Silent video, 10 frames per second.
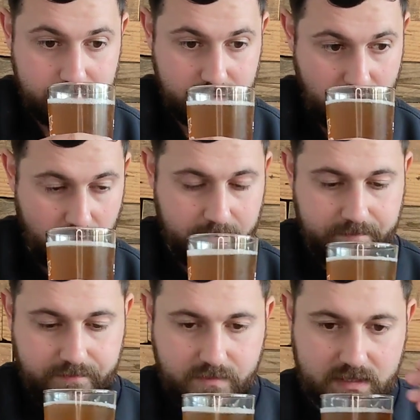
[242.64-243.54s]
So
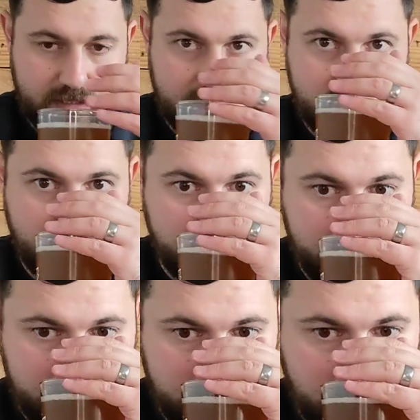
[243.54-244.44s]
let's get some
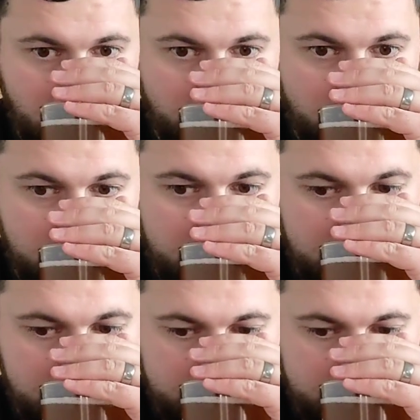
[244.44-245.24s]
aroma.